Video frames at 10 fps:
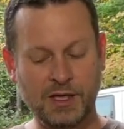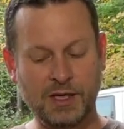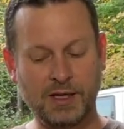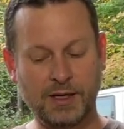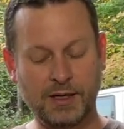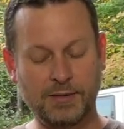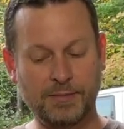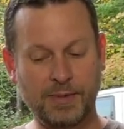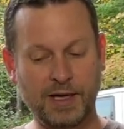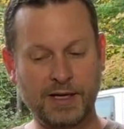
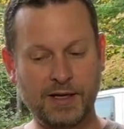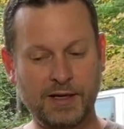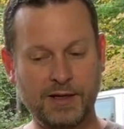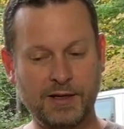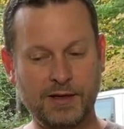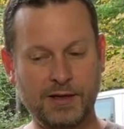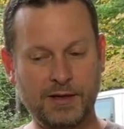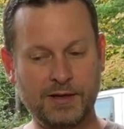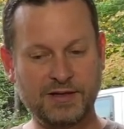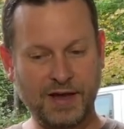but
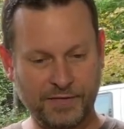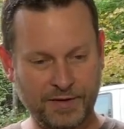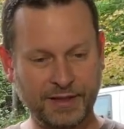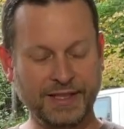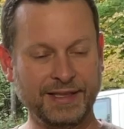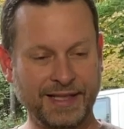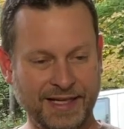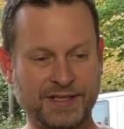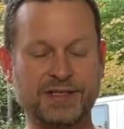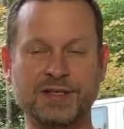definitely
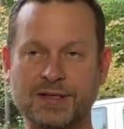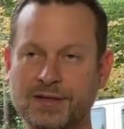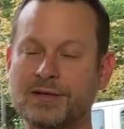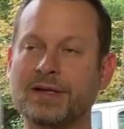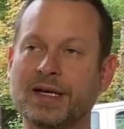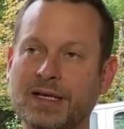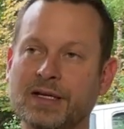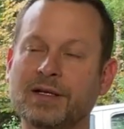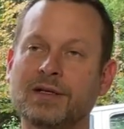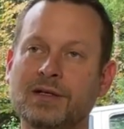less than
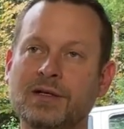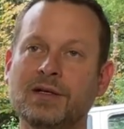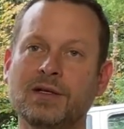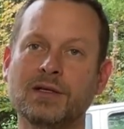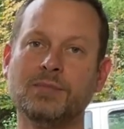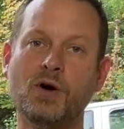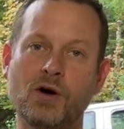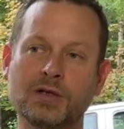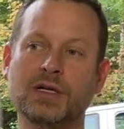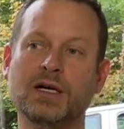the
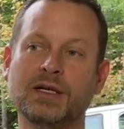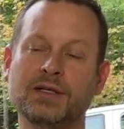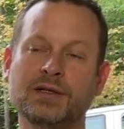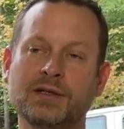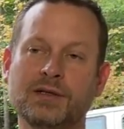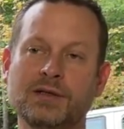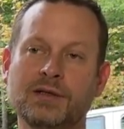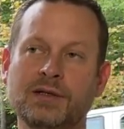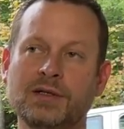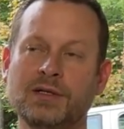Paul Line
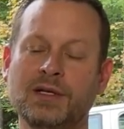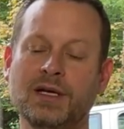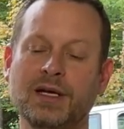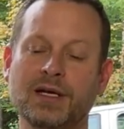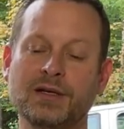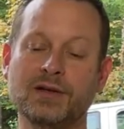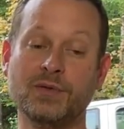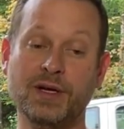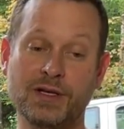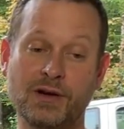and the
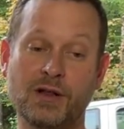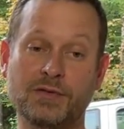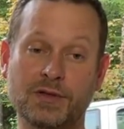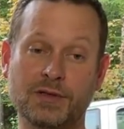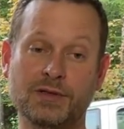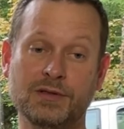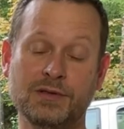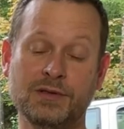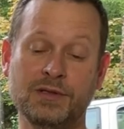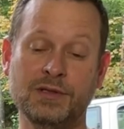Randy Oliver.
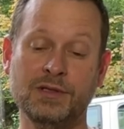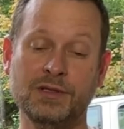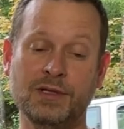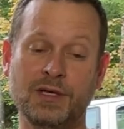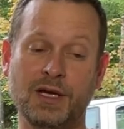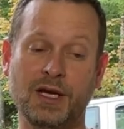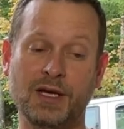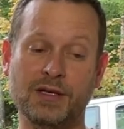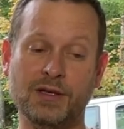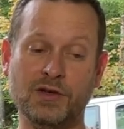
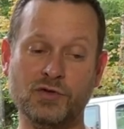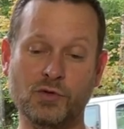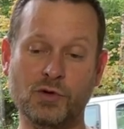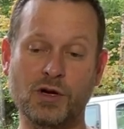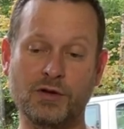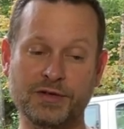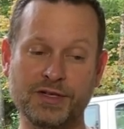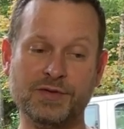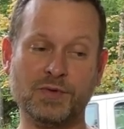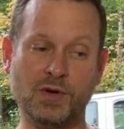And the control
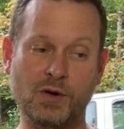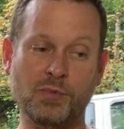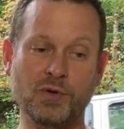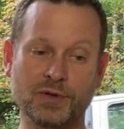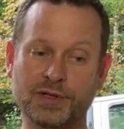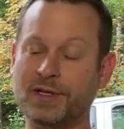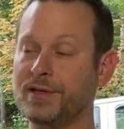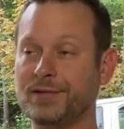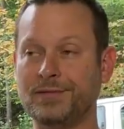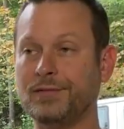colonies were all pulling
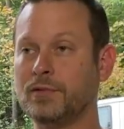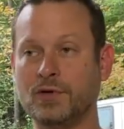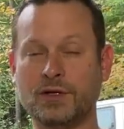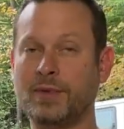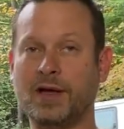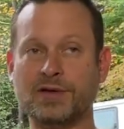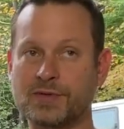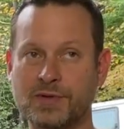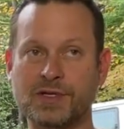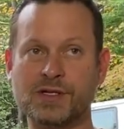in good amounts,
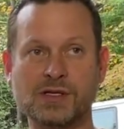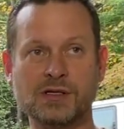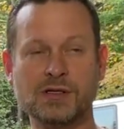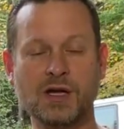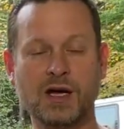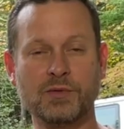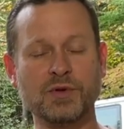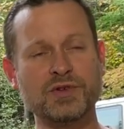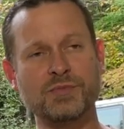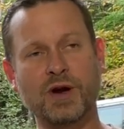which is not a
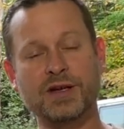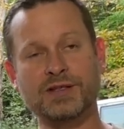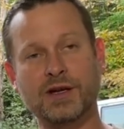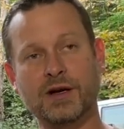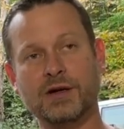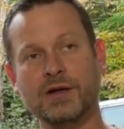real surprise there.